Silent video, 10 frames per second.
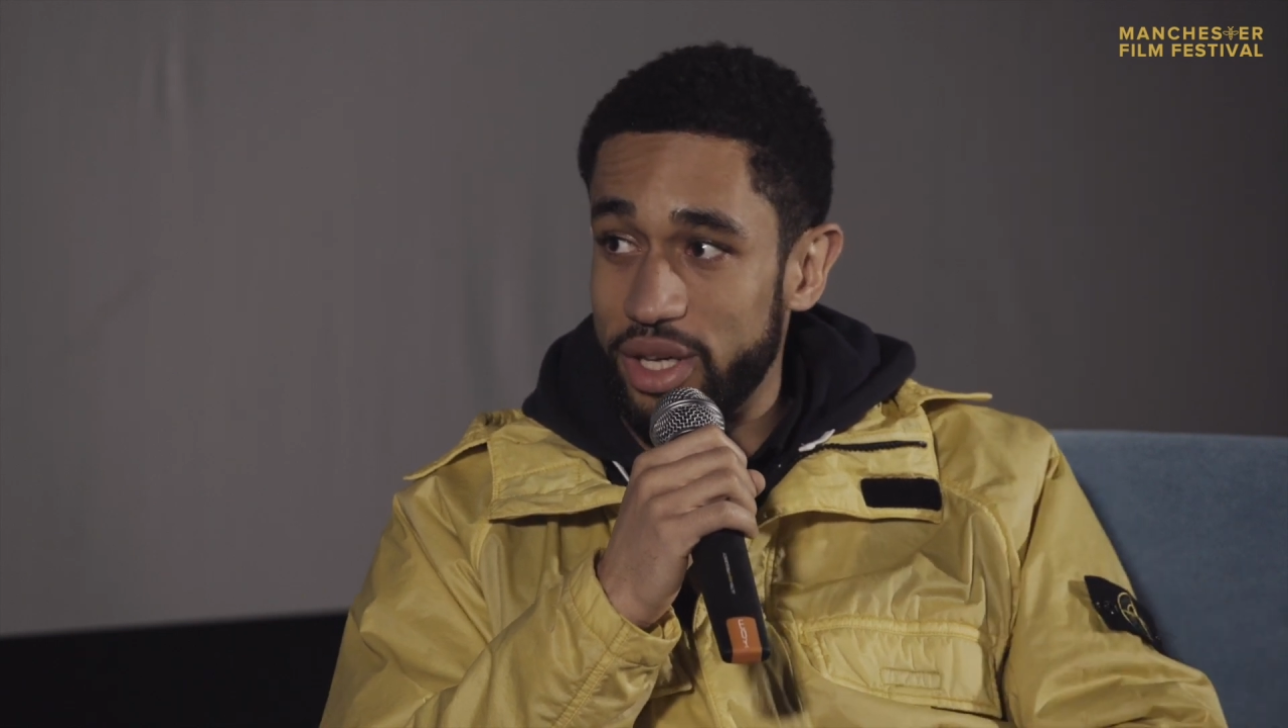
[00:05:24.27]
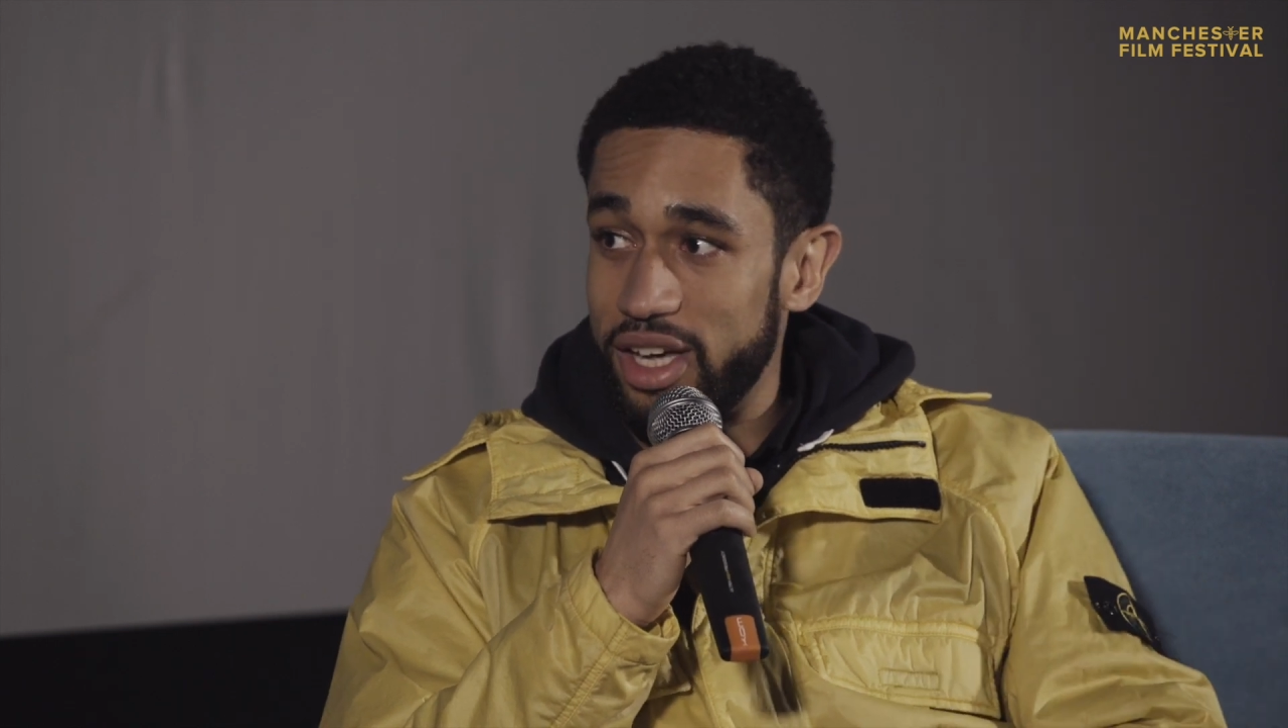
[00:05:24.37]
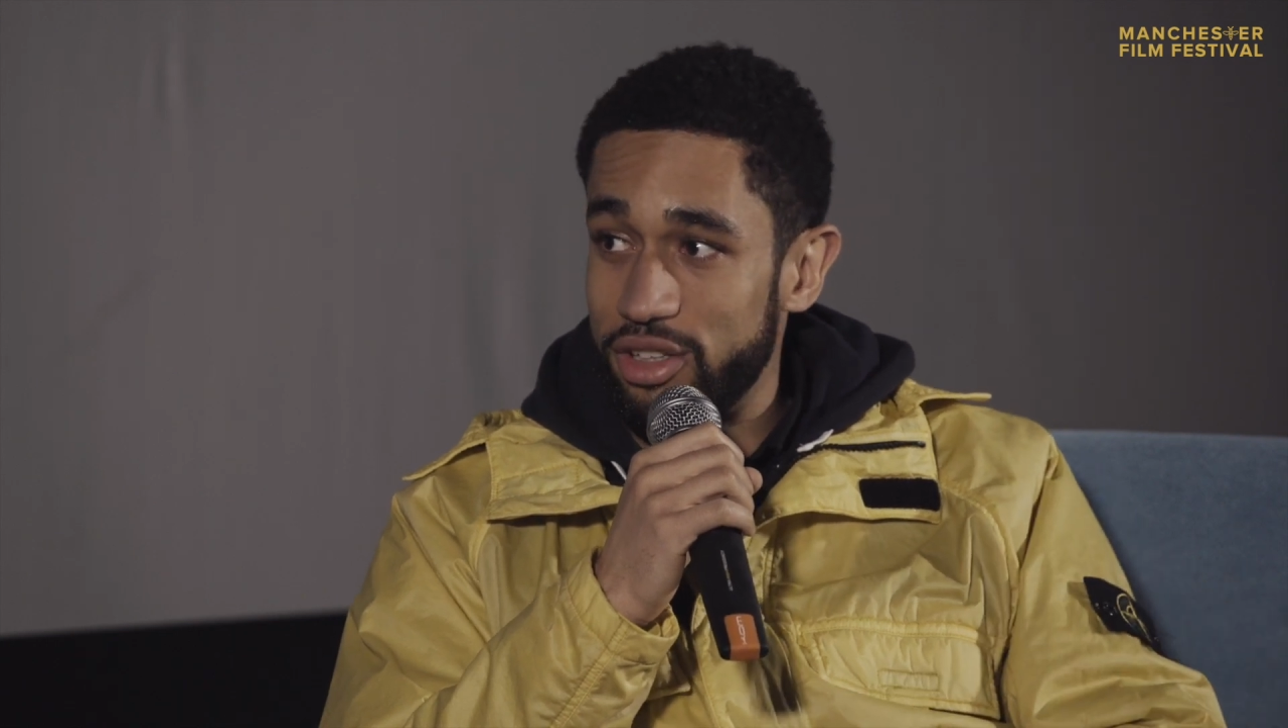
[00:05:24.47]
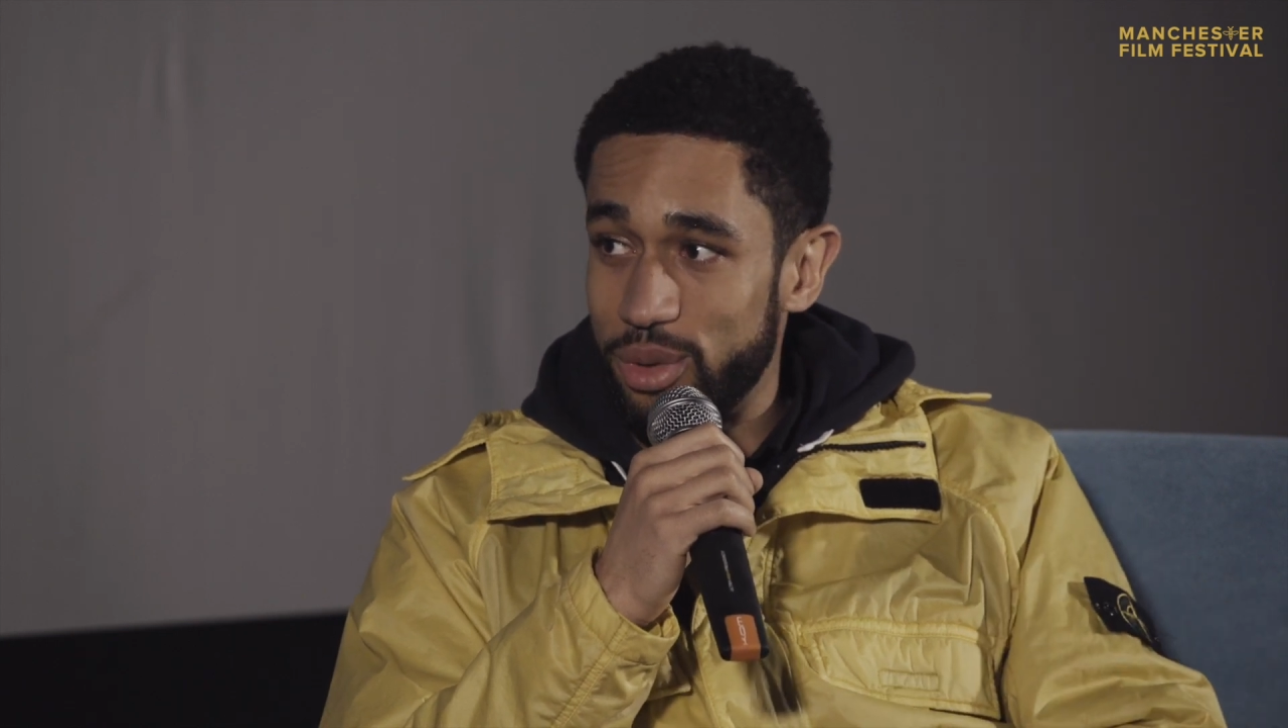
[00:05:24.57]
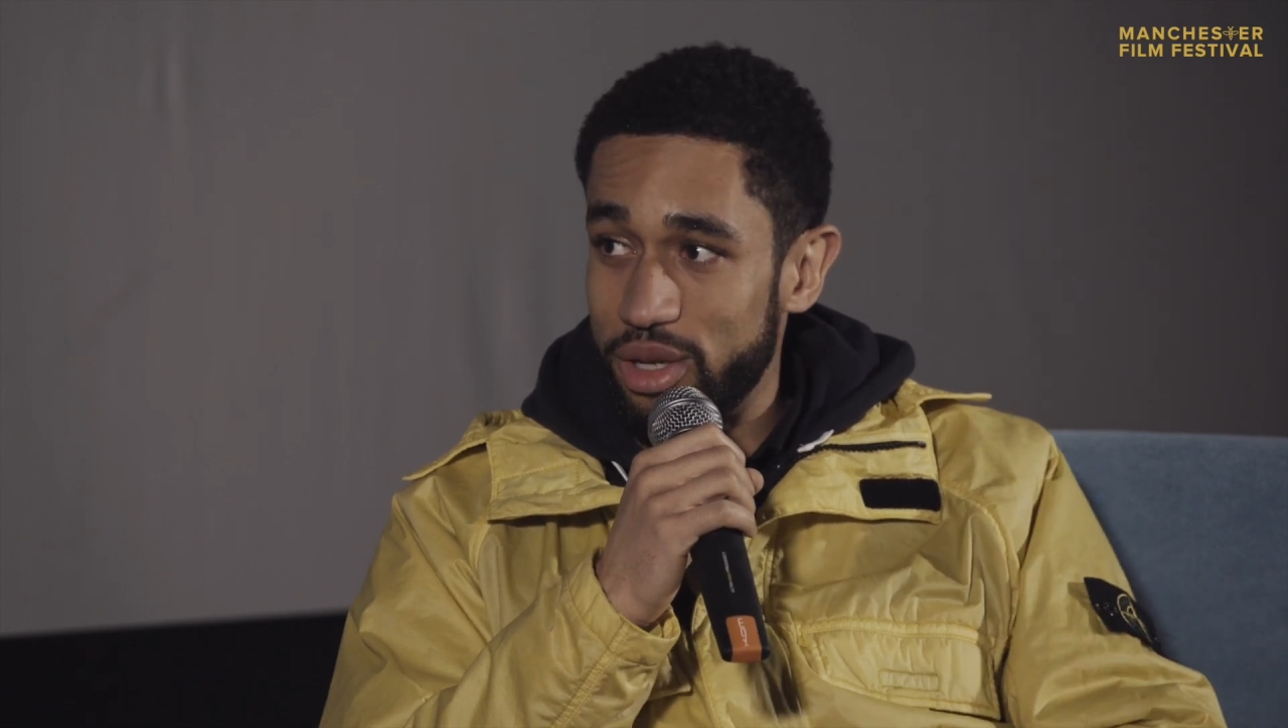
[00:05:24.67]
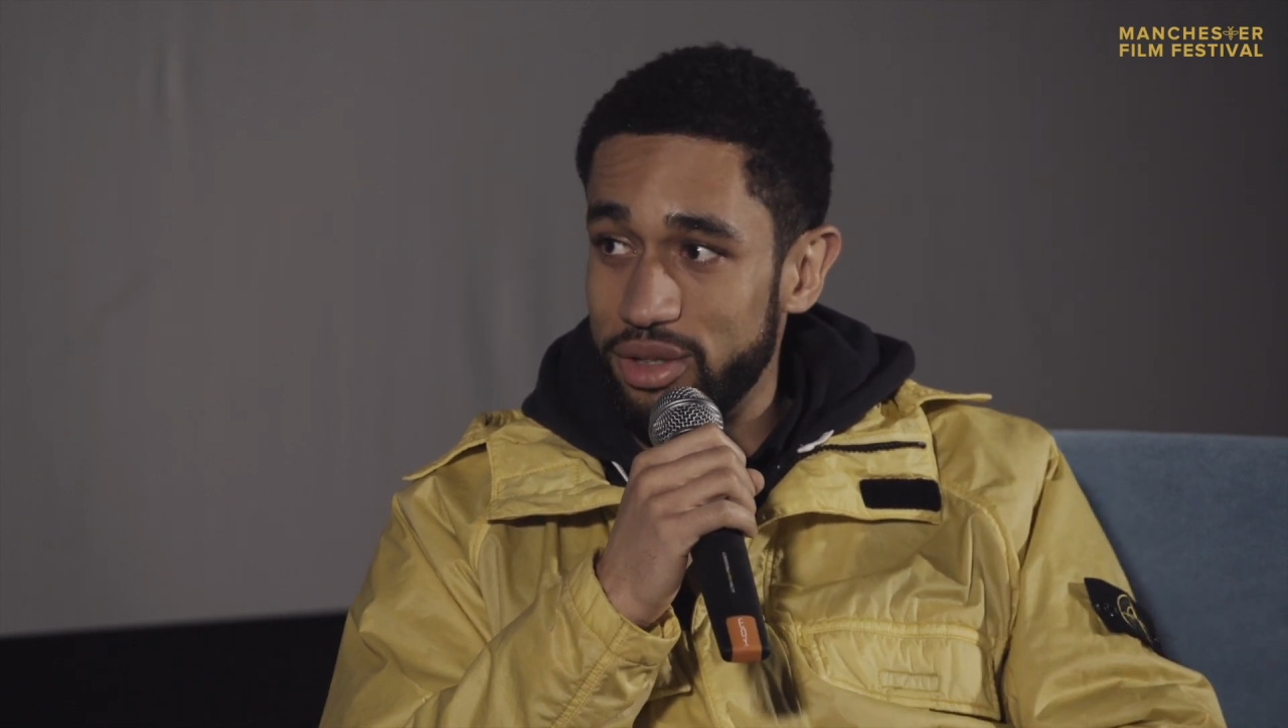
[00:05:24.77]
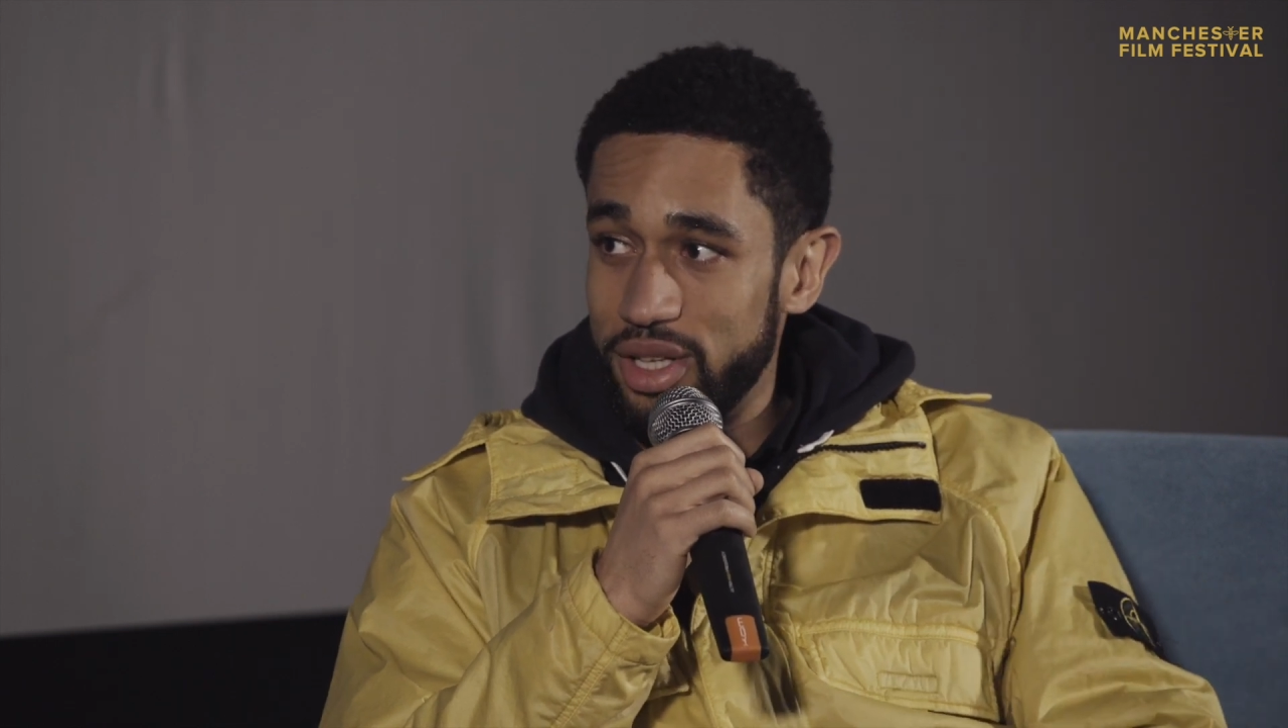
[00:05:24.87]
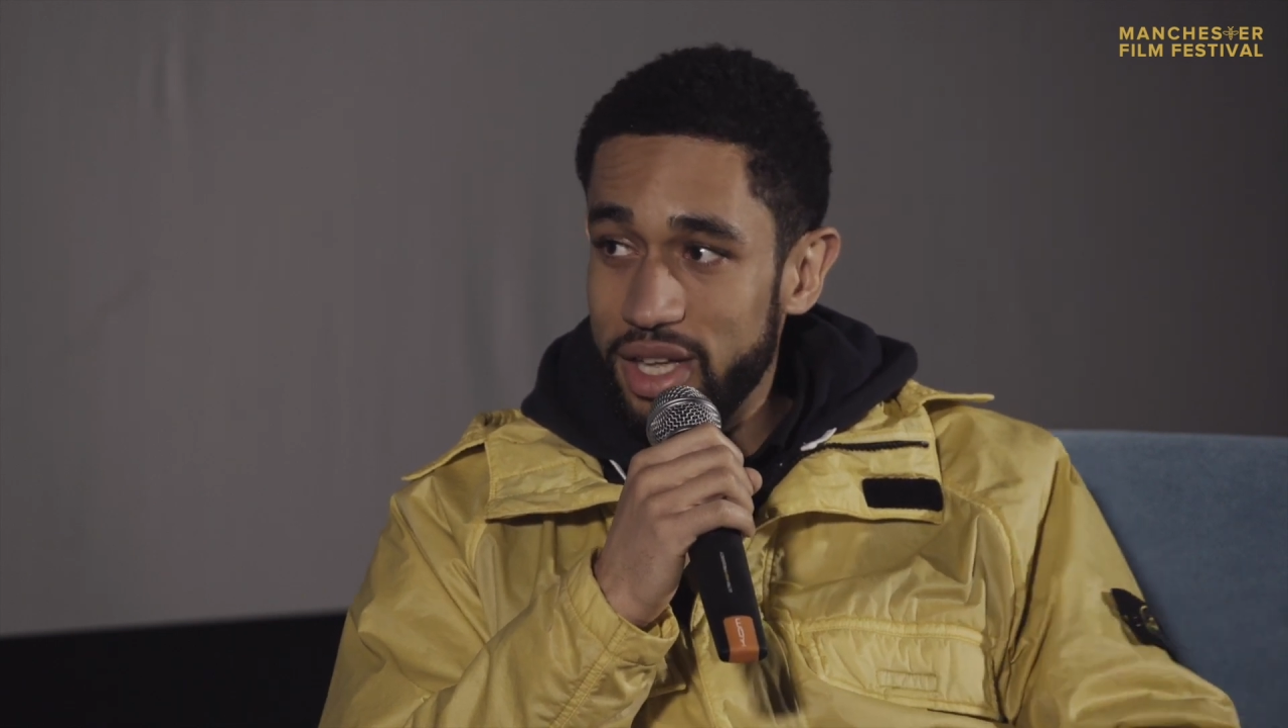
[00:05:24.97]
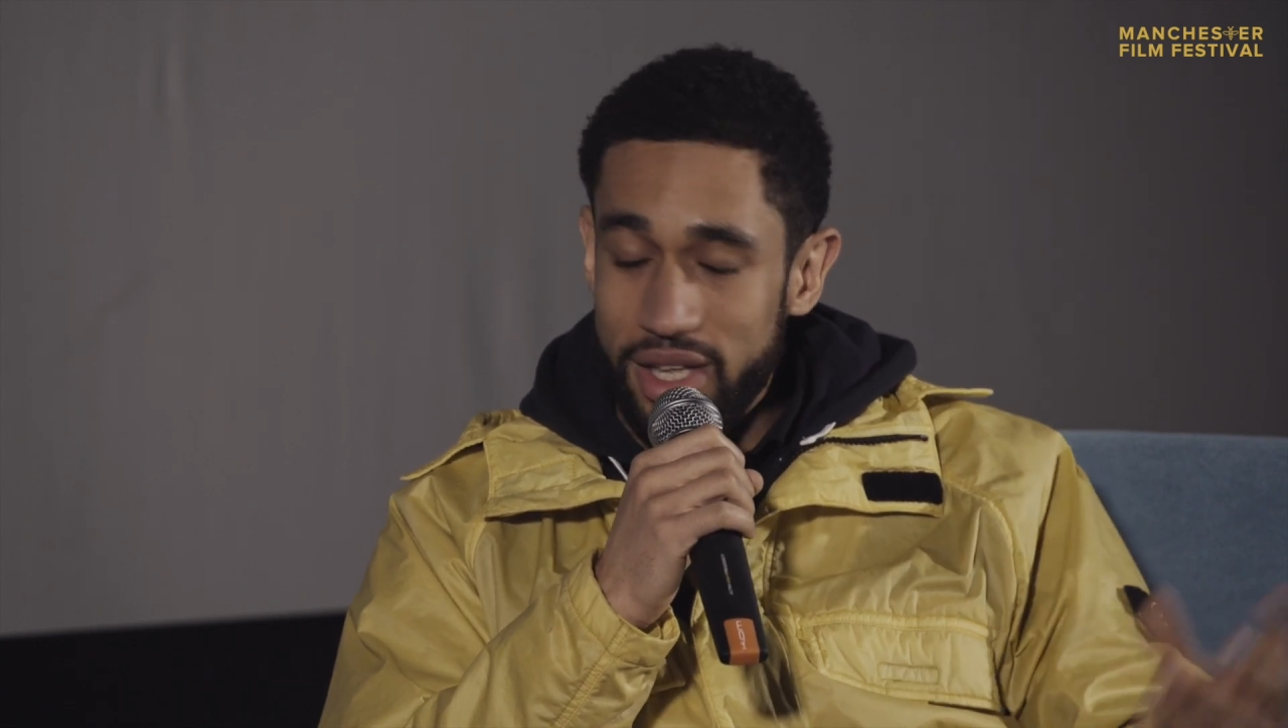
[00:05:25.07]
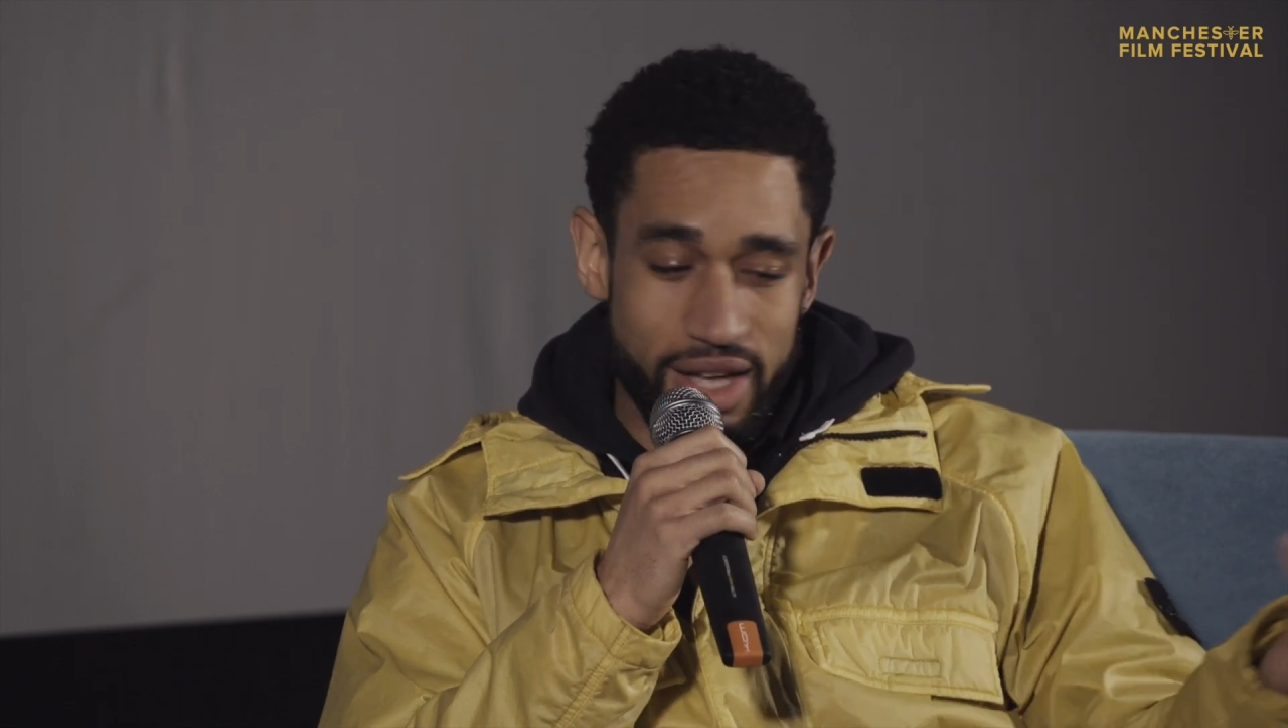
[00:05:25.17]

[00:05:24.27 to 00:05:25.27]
UK as well.